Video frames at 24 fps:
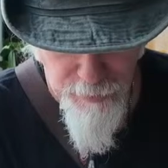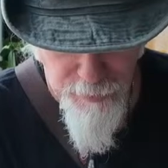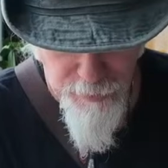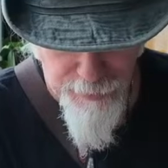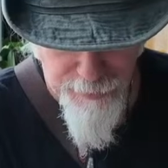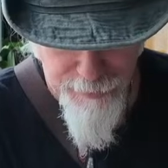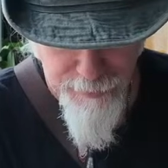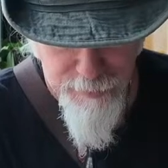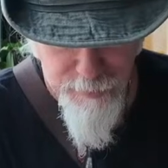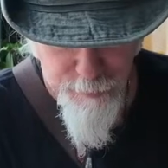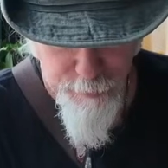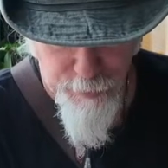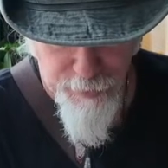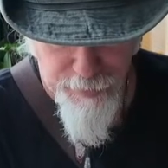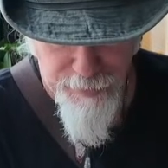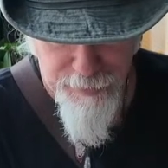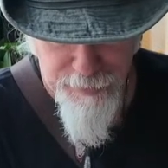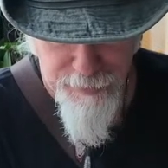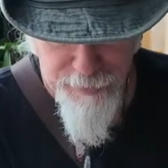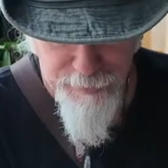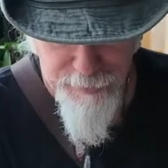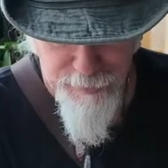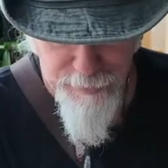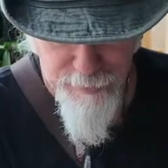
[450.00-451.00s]
You like the
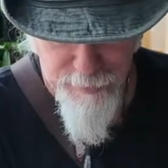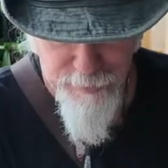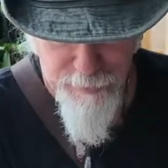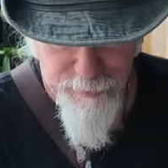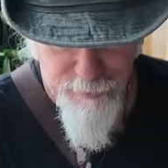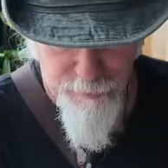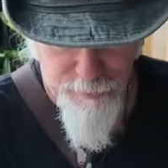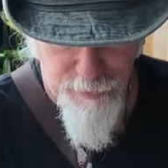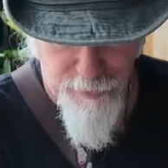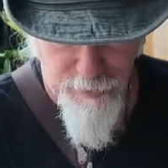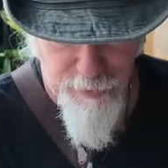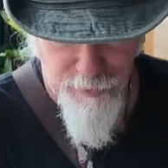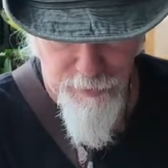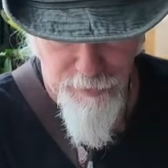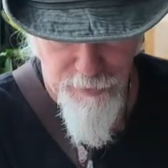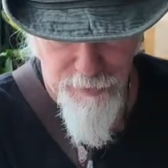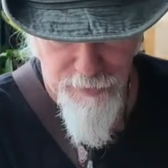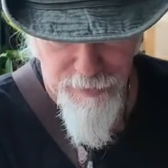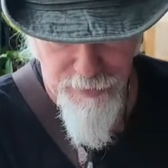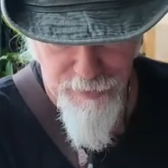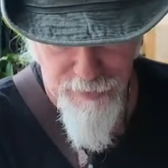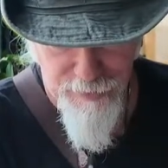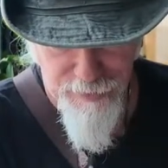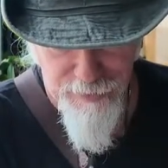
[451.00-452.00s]
bike video.
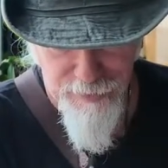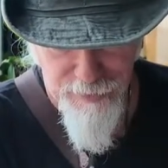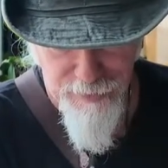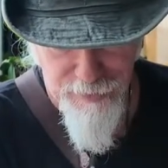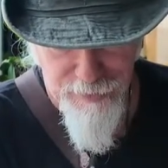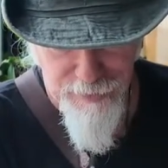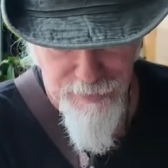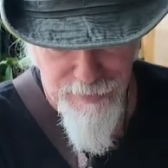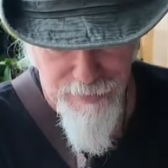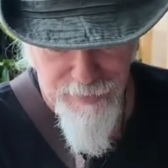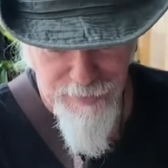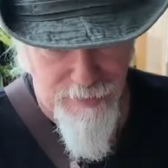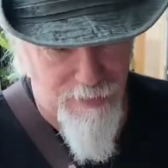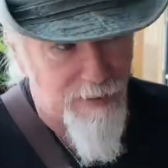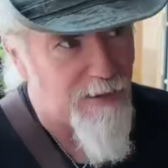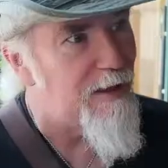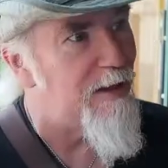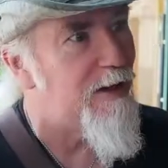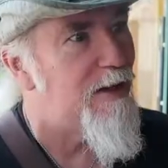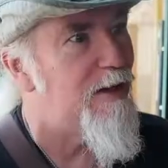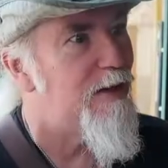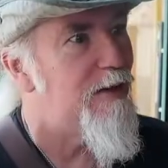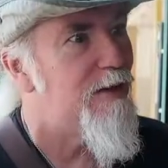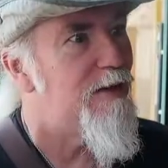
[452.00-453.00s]

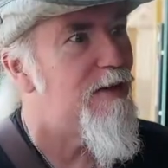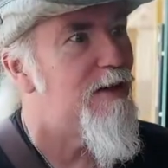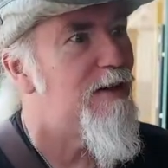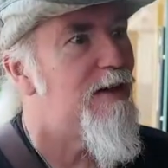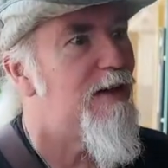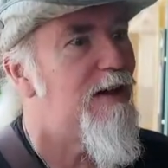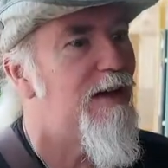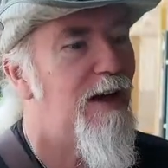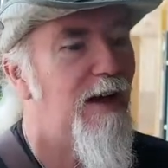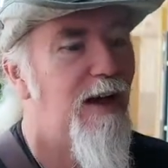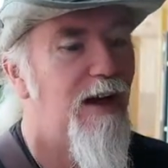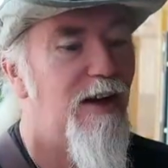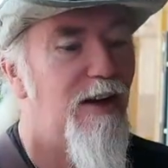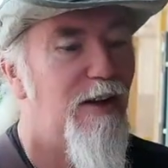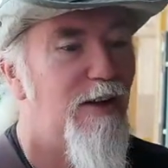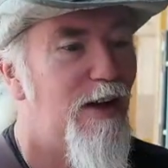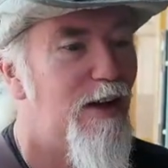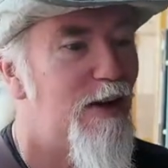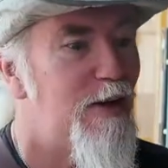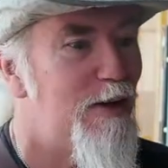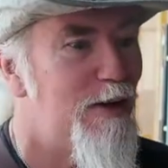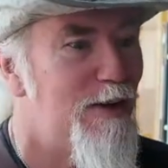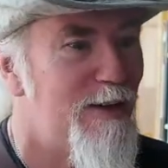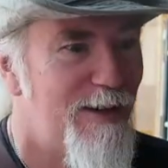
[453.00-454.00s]
Thank you.
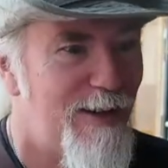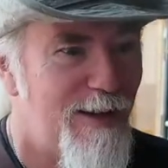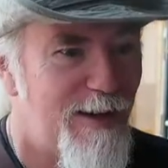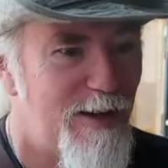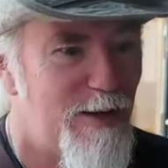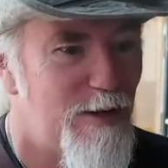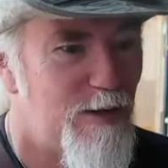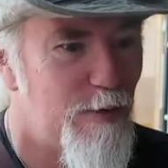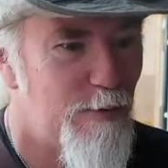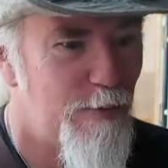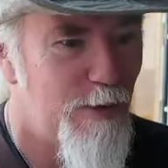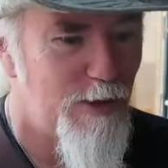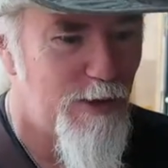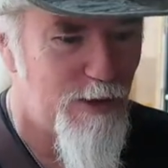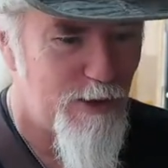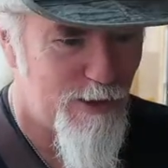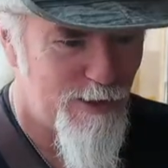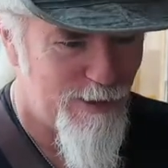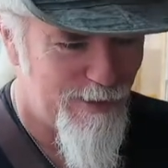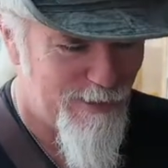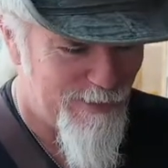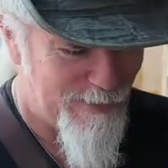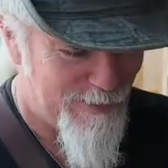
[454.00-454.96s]
Uh, Akun, thank you so much.